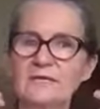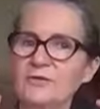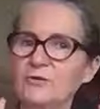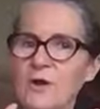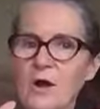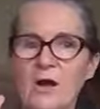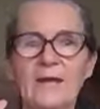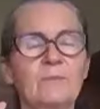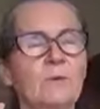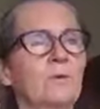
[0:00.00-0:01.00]
your
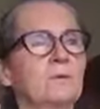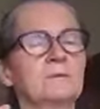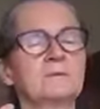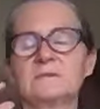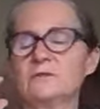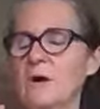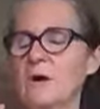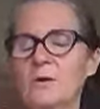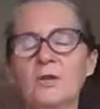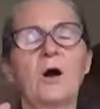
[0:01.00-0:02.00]
eyeball, your
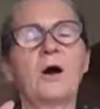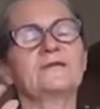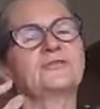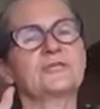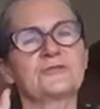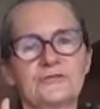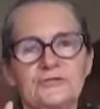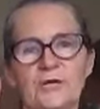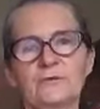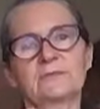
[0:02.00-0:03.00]
whole eye just
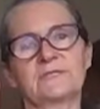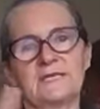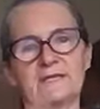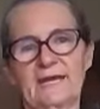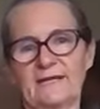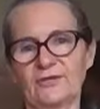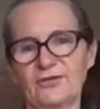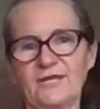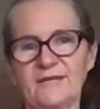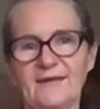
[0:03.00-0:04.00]
soaks in that
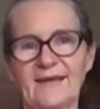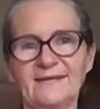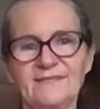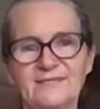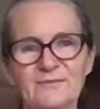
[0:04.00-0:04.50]
ghee. And it's the